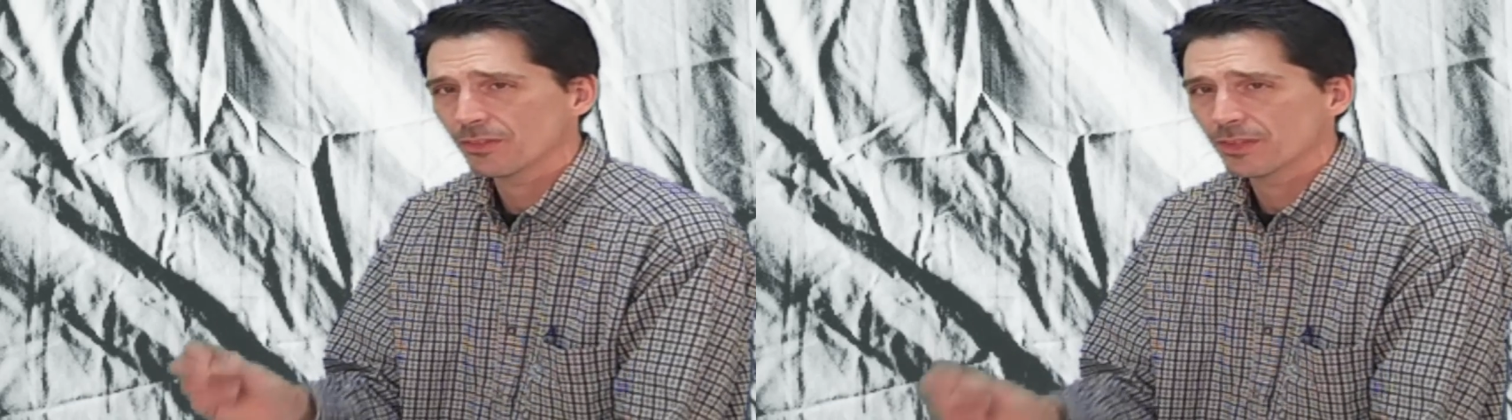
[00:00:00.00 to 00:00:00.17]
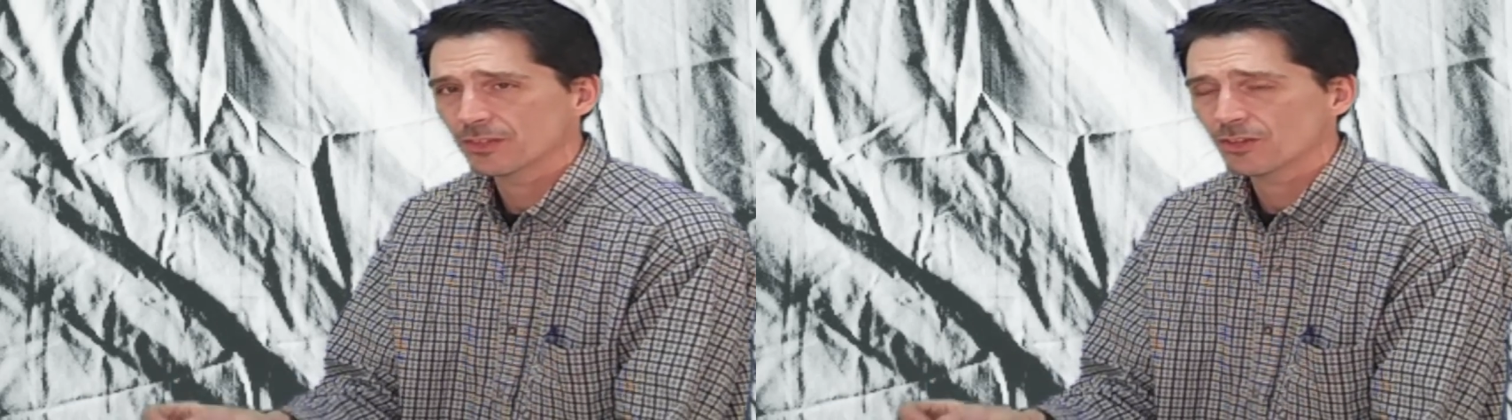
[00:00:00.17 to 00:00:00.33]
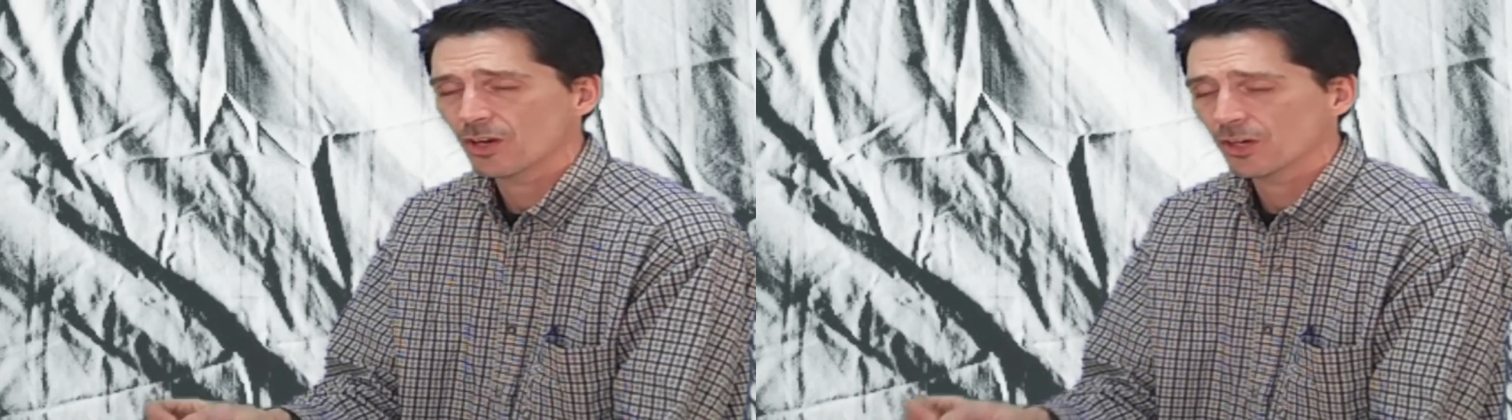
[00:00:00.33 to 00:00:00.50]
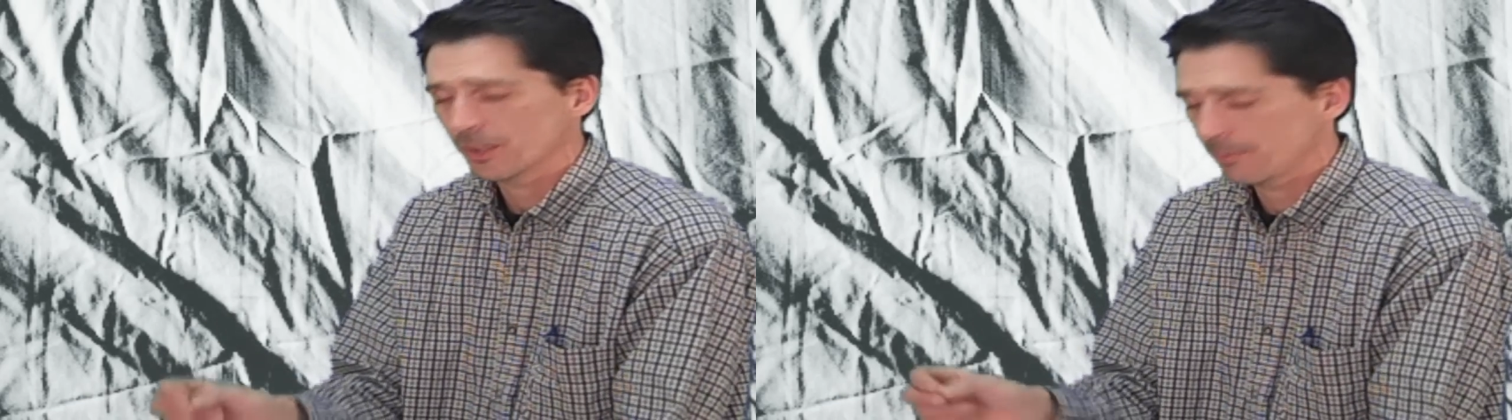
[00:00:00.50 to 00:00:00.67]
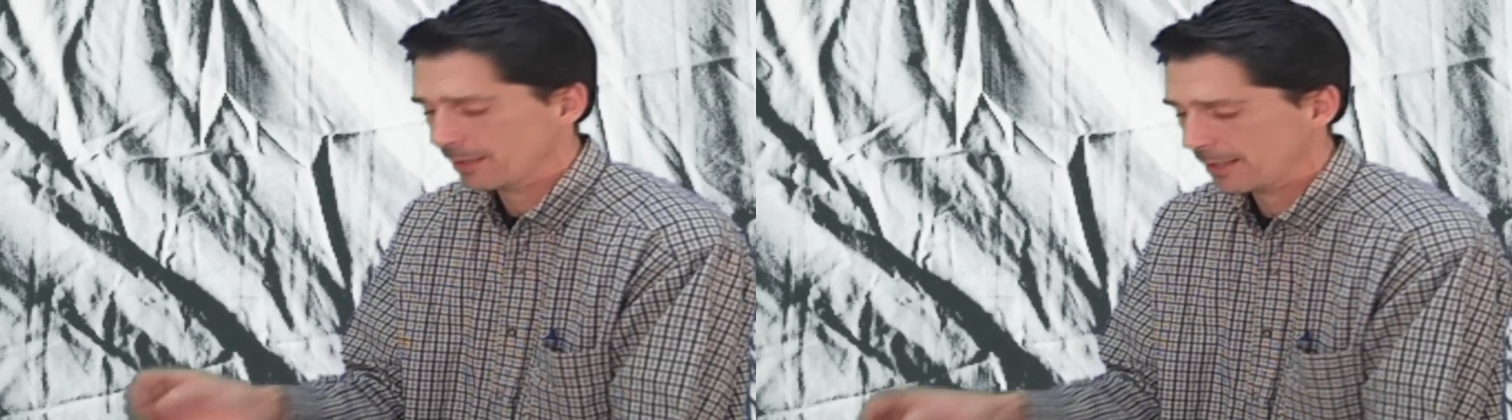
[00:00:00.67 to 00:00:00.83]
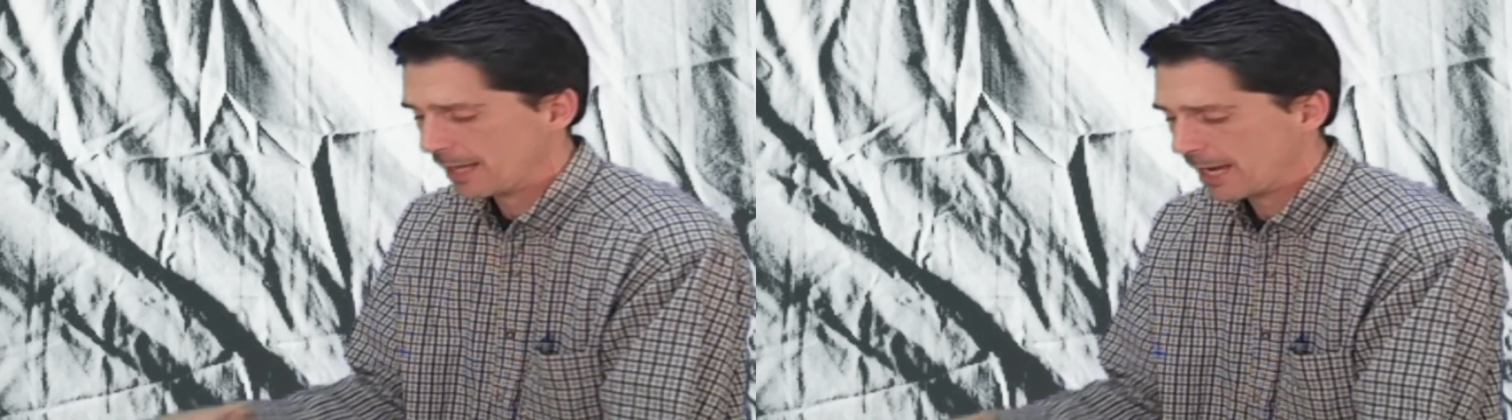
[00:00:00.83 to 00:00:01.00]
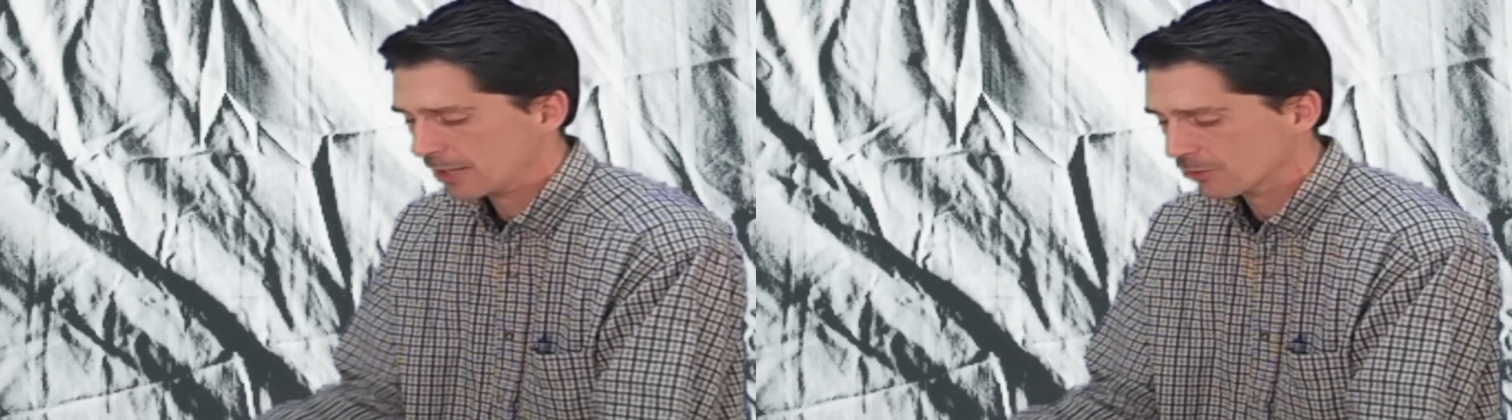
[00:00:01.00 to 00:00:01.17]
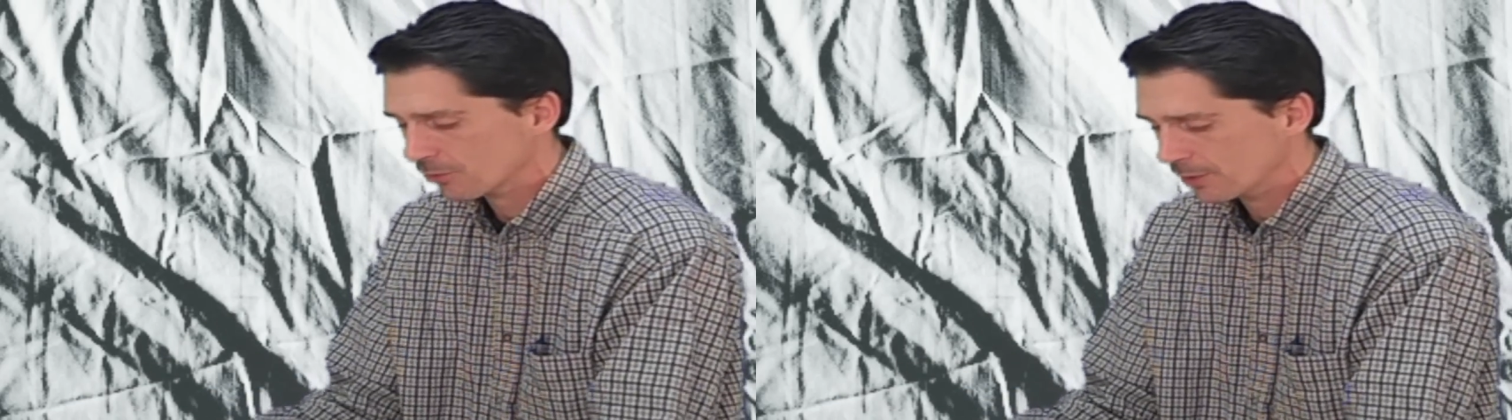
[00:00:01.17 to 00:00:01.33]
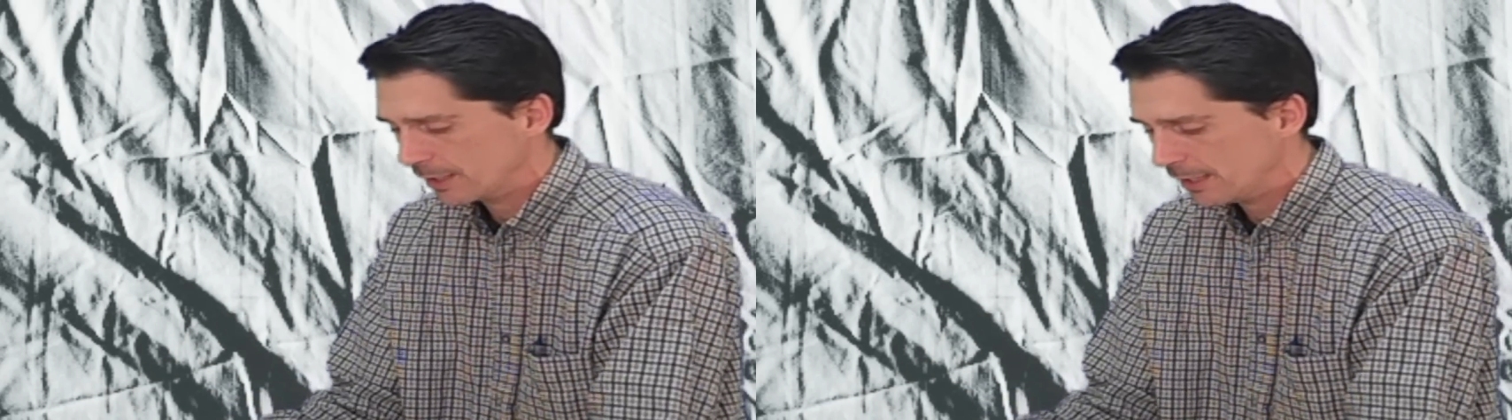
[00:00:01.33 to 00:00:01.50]
this argument
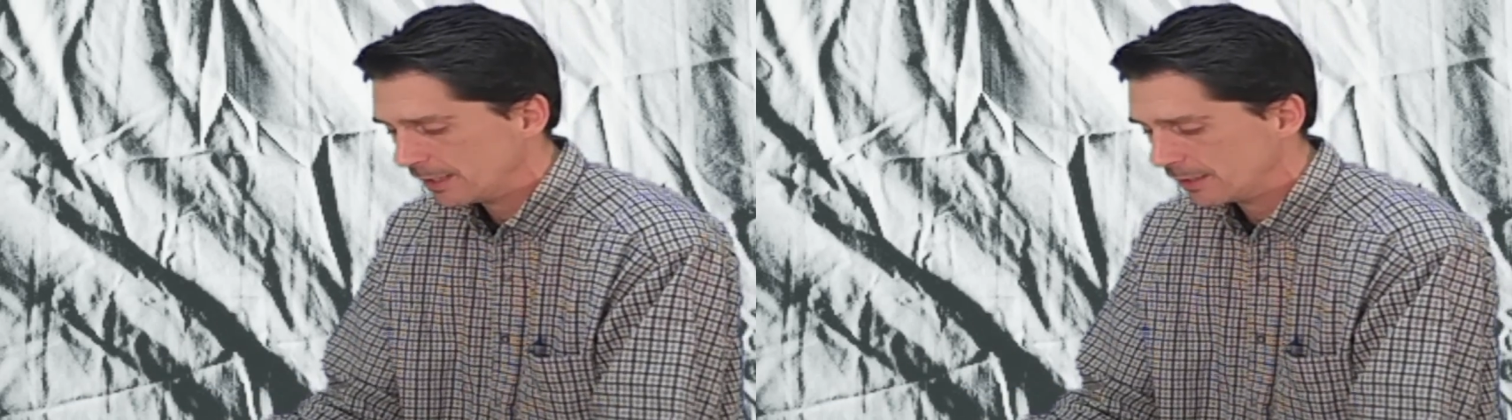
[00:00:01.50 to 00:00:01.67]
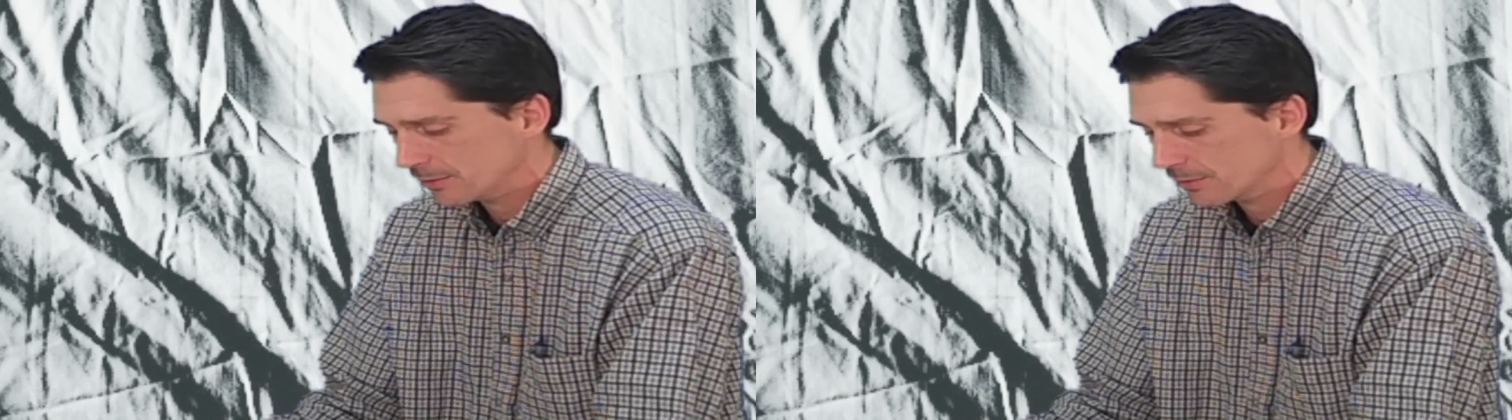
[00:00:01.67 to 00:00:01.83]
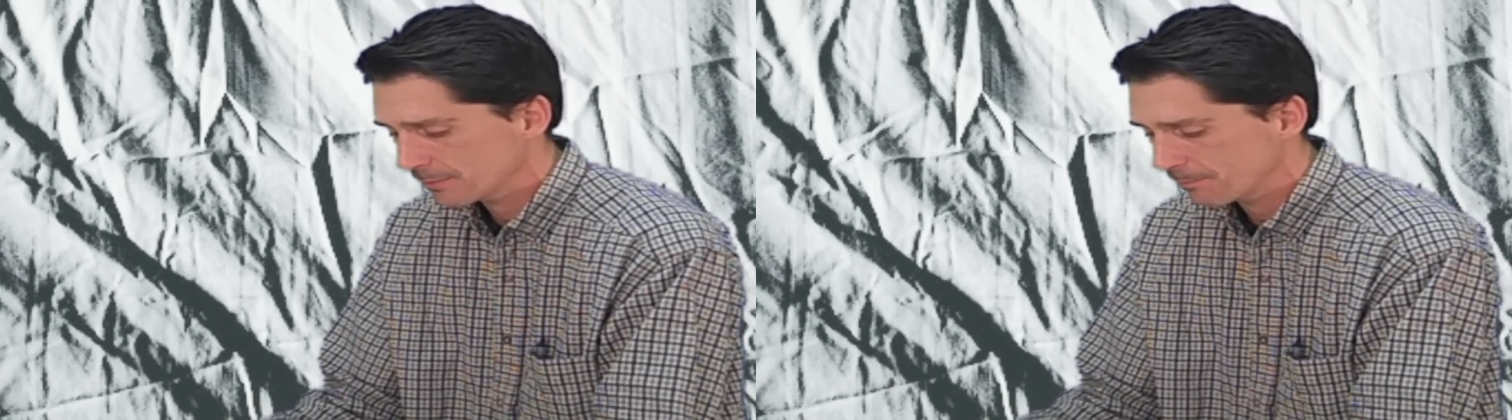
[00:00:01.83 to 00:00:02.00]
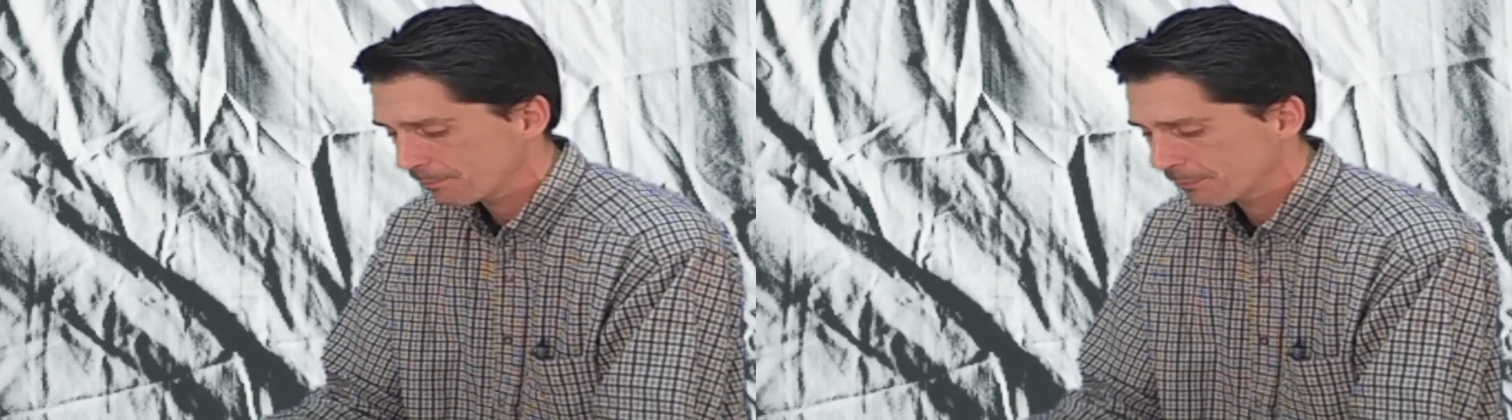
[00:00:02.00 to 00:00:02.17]
actually is.